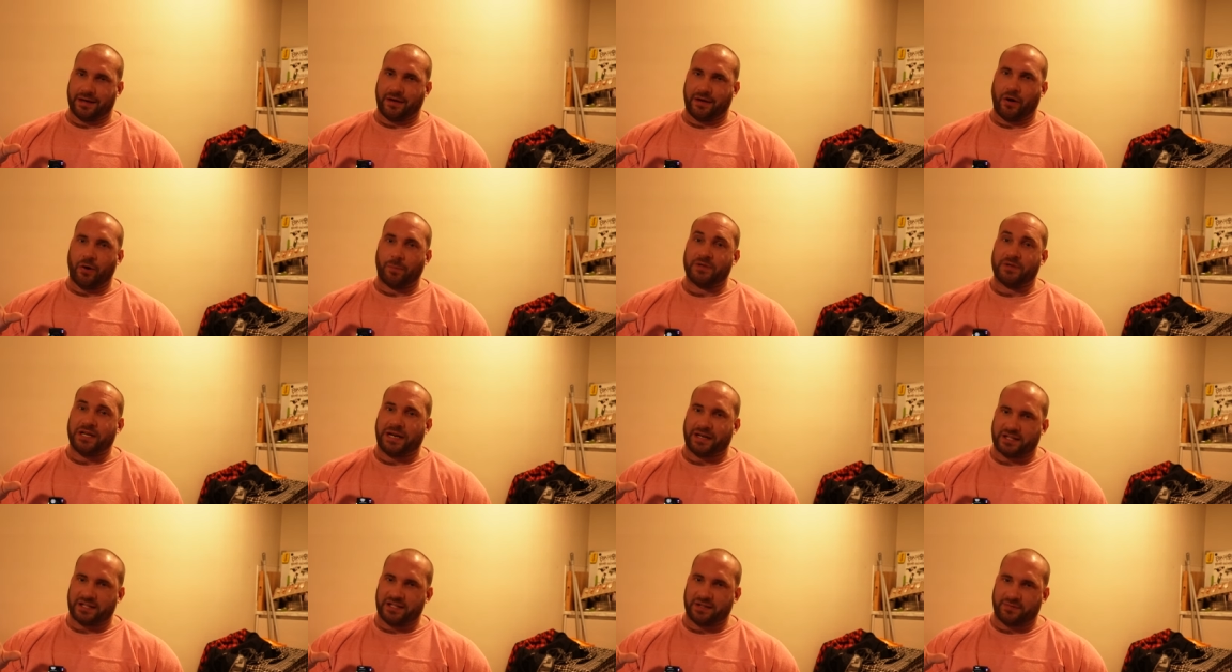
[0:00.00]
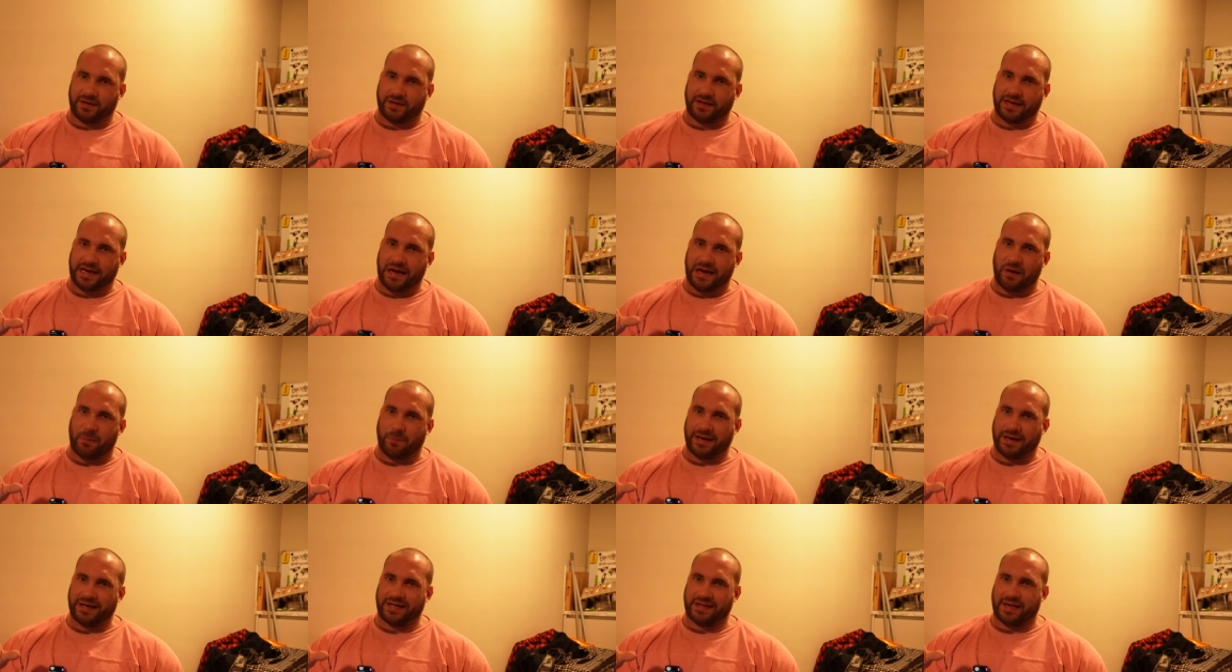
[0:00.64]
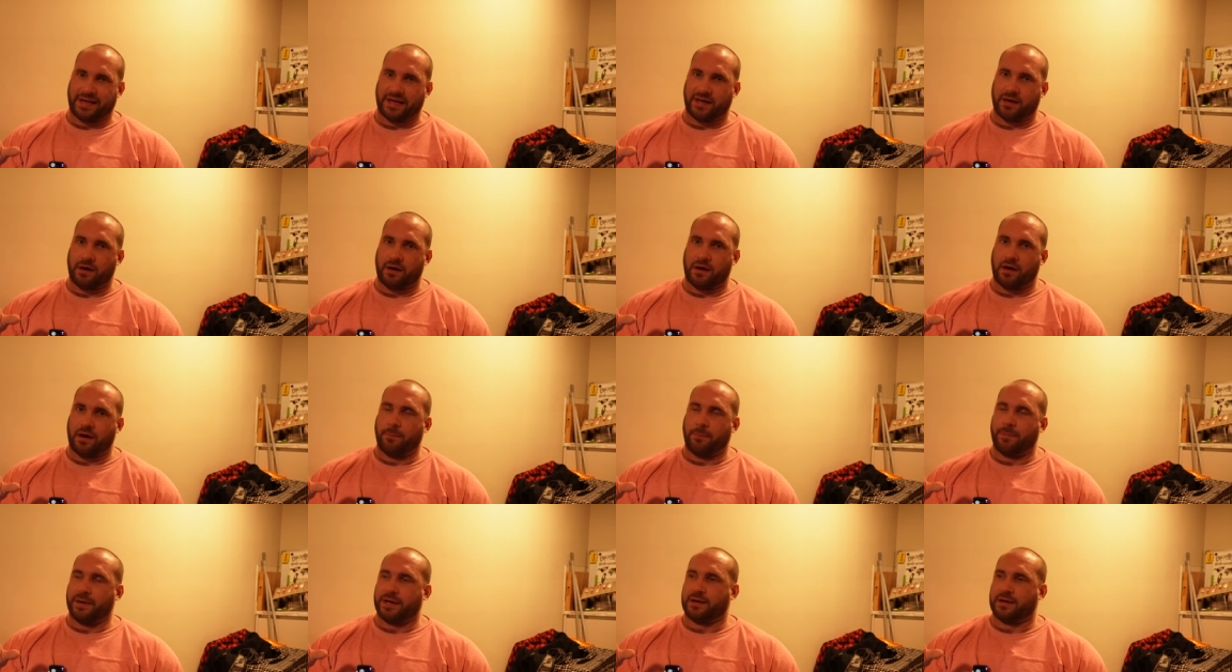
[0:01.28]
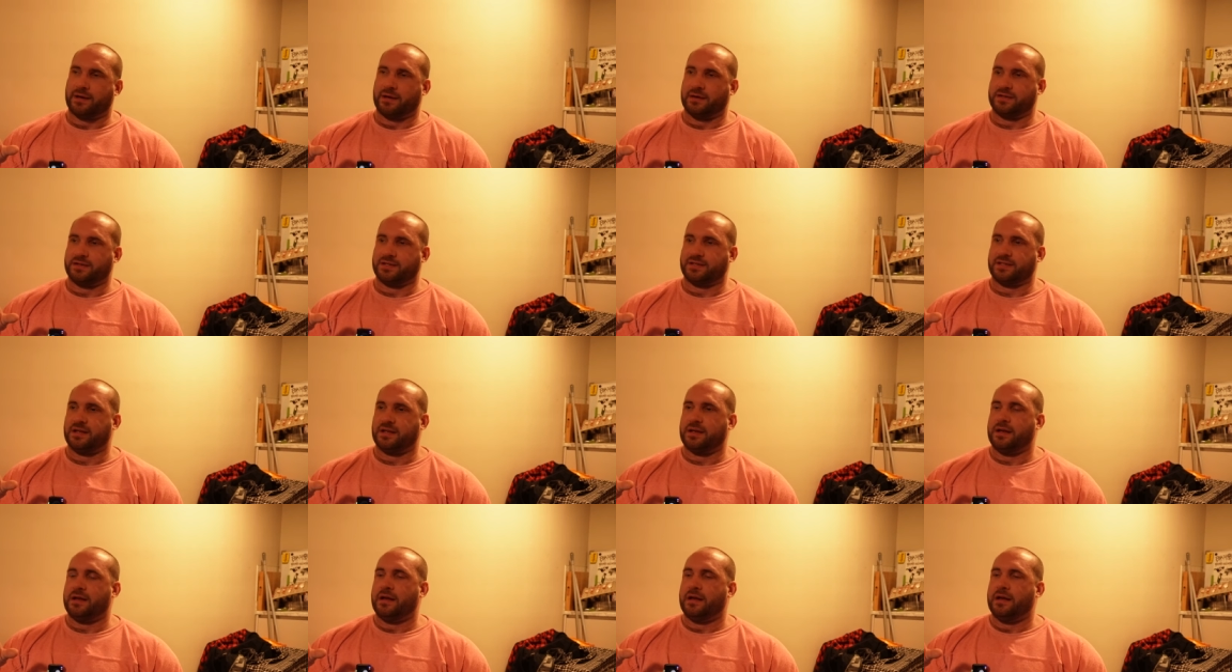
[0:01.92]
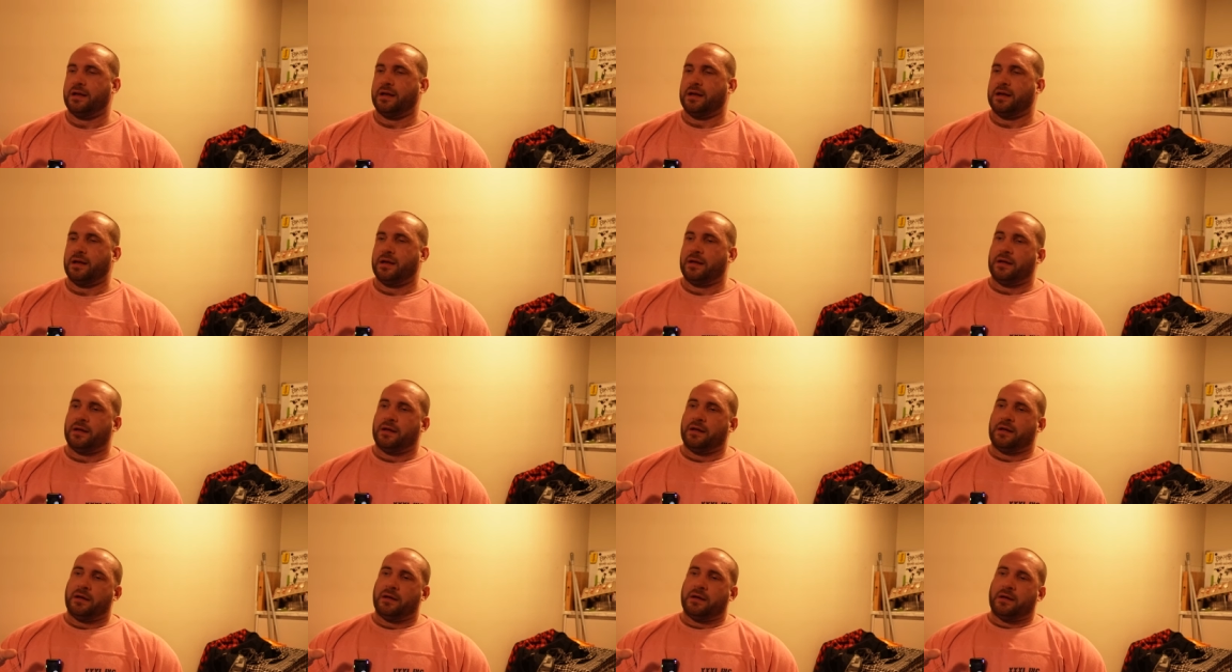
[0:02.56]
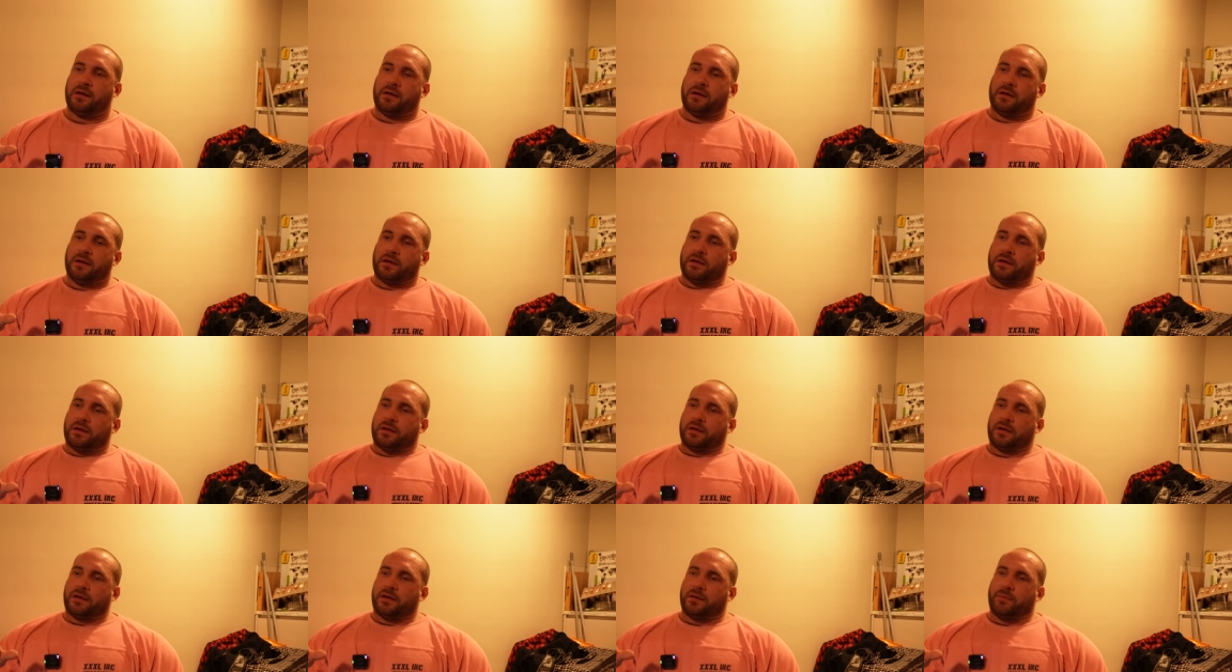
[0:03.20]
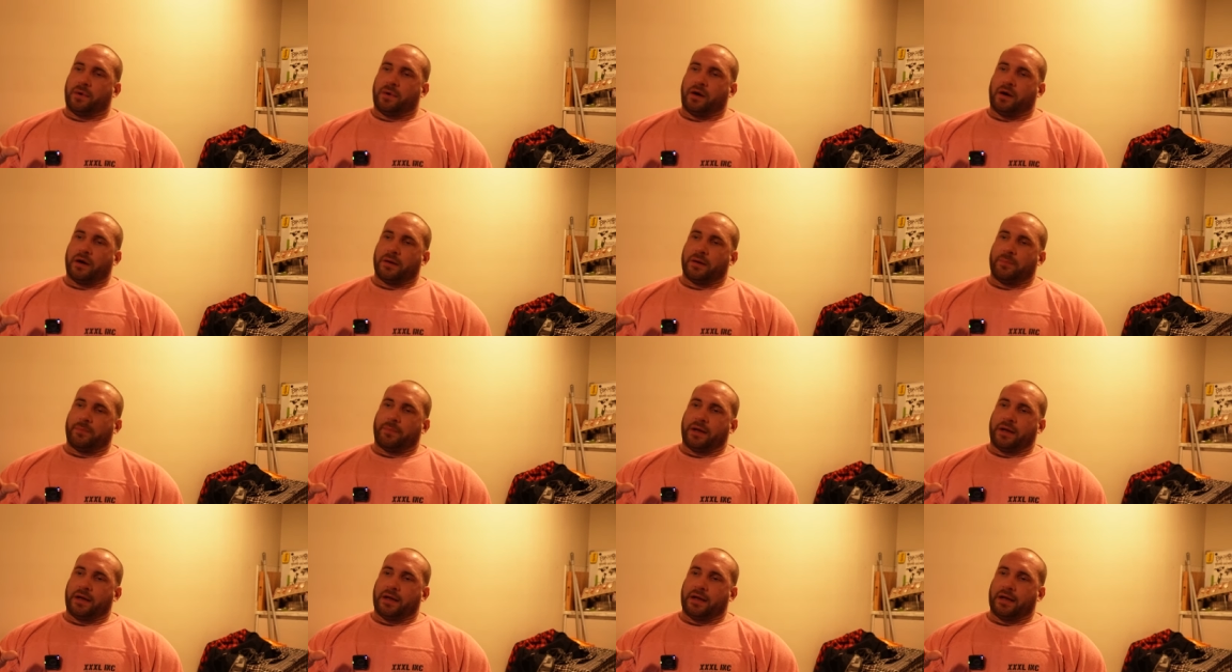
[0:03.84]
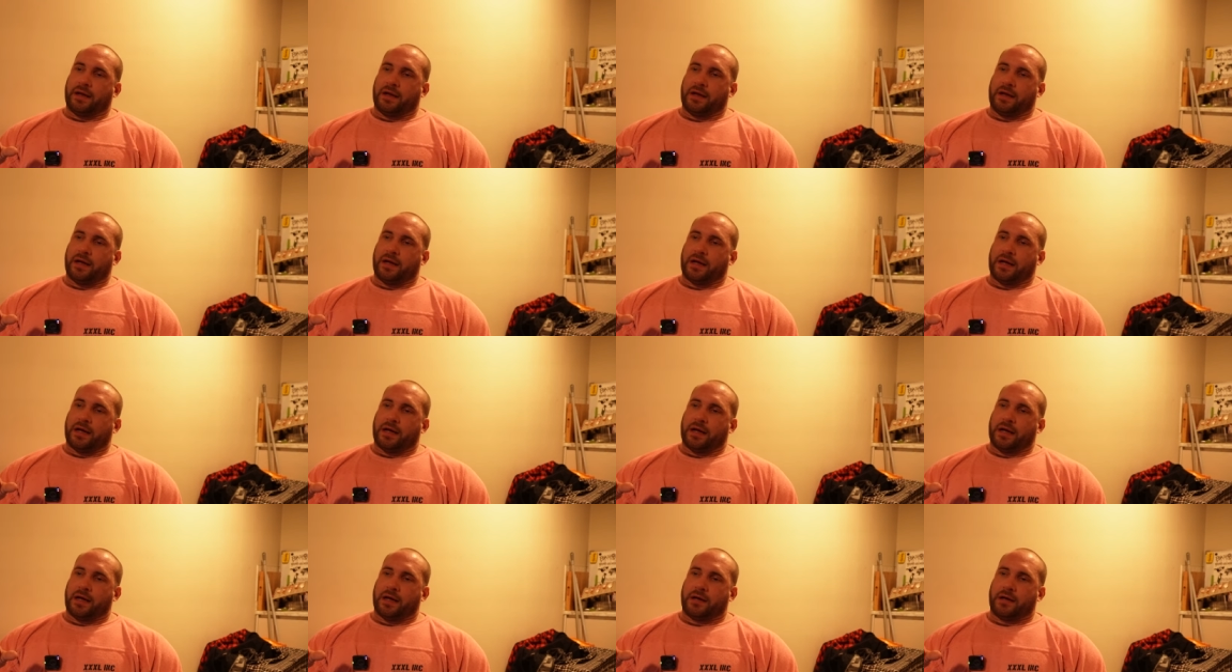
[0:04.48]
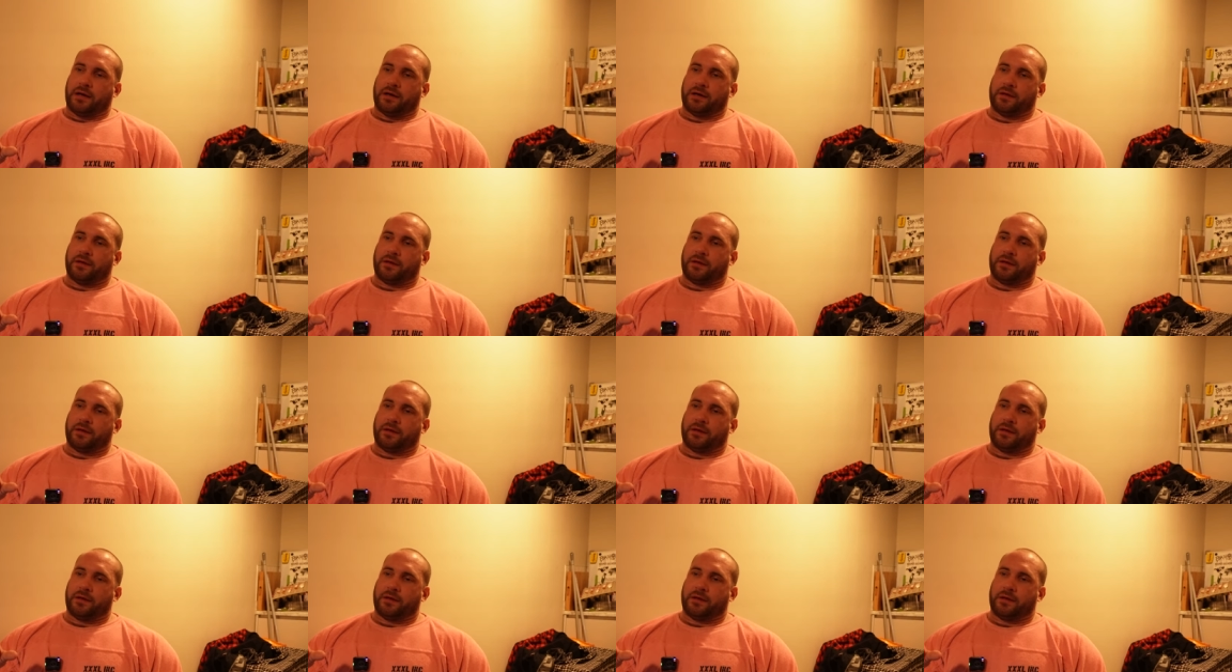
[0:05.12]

objectively how big they are because you might be uh,